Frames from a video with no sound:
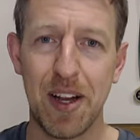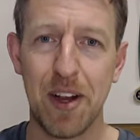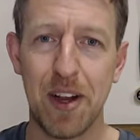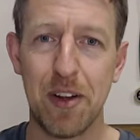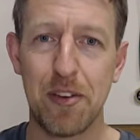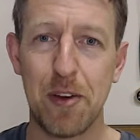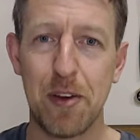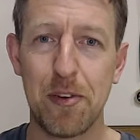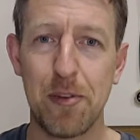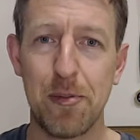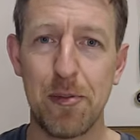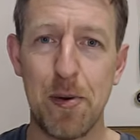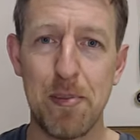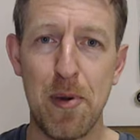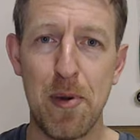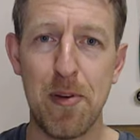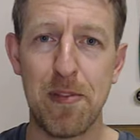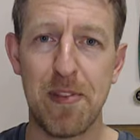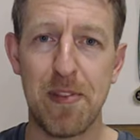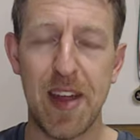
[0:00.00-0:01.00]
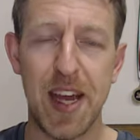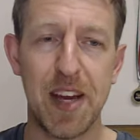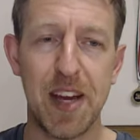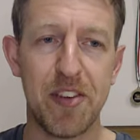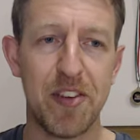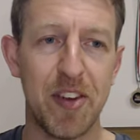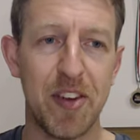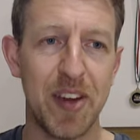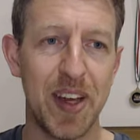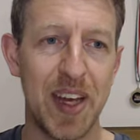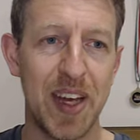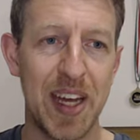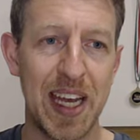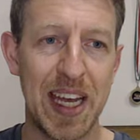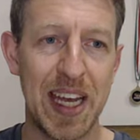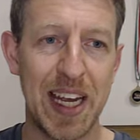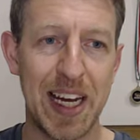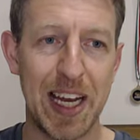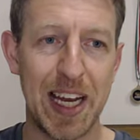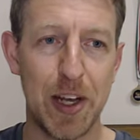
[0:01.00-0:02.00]
So to remove that,
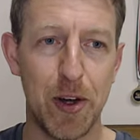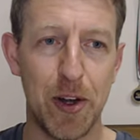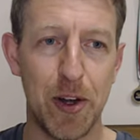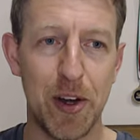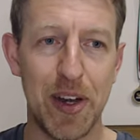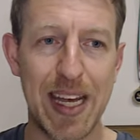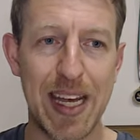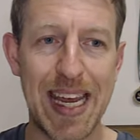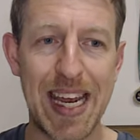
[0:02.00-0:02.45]
click on